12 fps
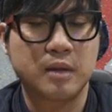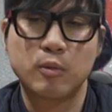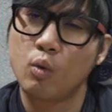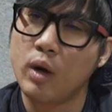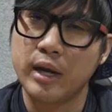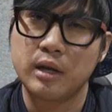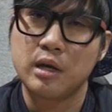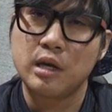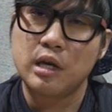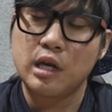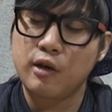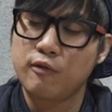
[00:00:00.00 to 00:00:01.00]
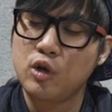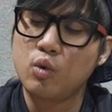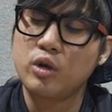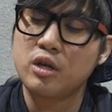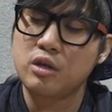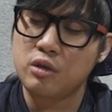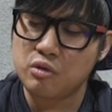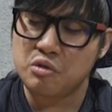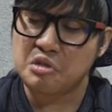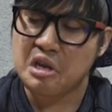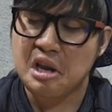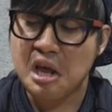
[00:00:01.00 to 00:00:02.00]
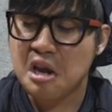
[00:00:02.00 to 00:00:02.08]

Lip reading: Number one, if you were to use an